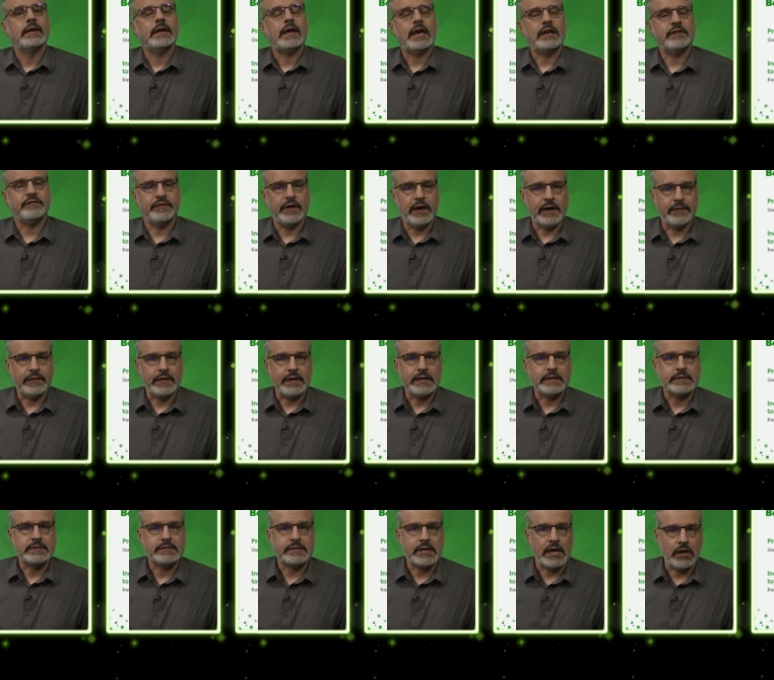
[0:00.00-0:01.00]
And
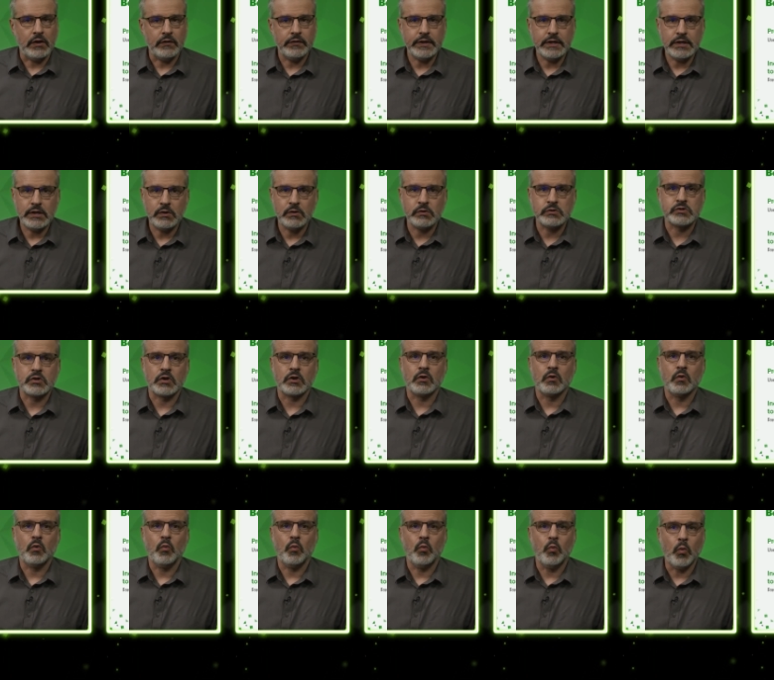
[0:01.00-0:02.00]
finally, tell the
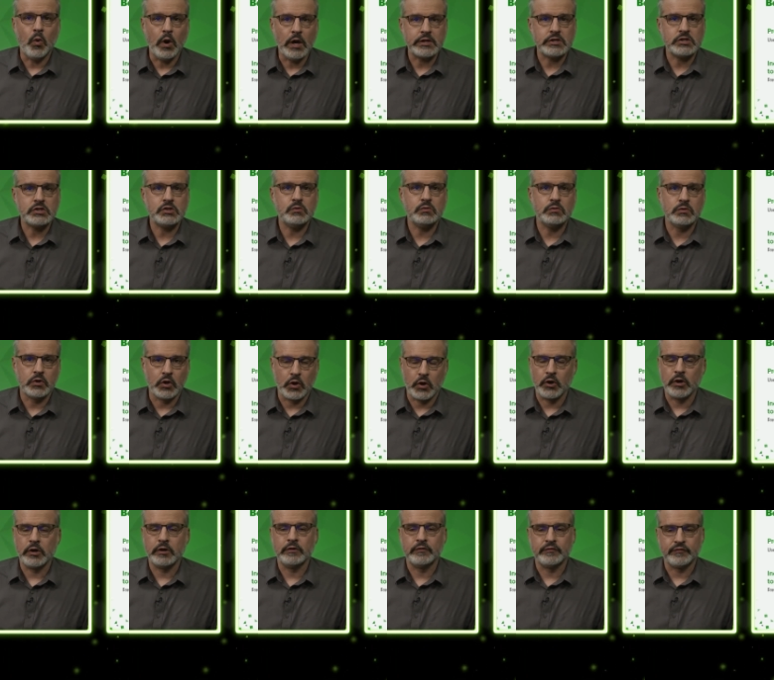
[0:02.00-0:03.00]
user what you
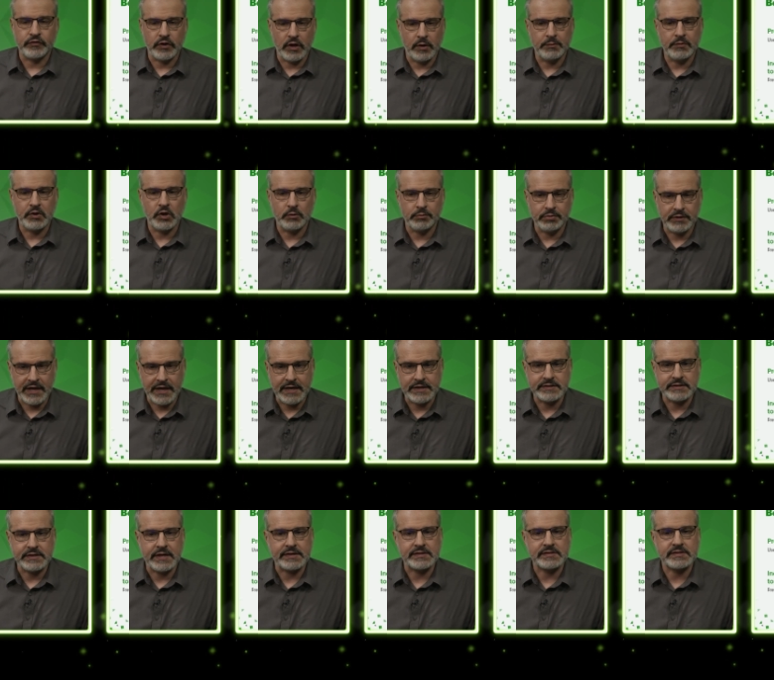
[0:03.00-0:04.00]
learned from your
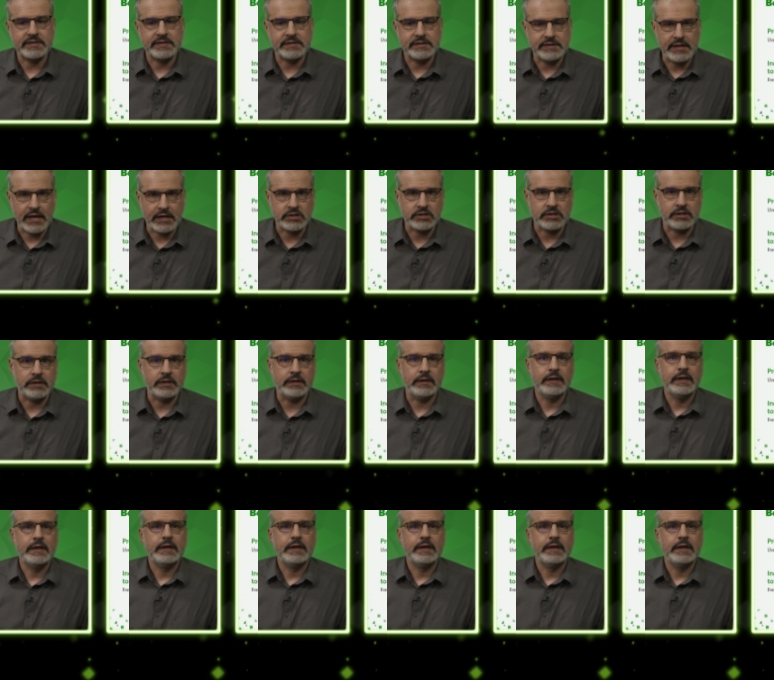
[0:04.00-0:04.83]
playtest session.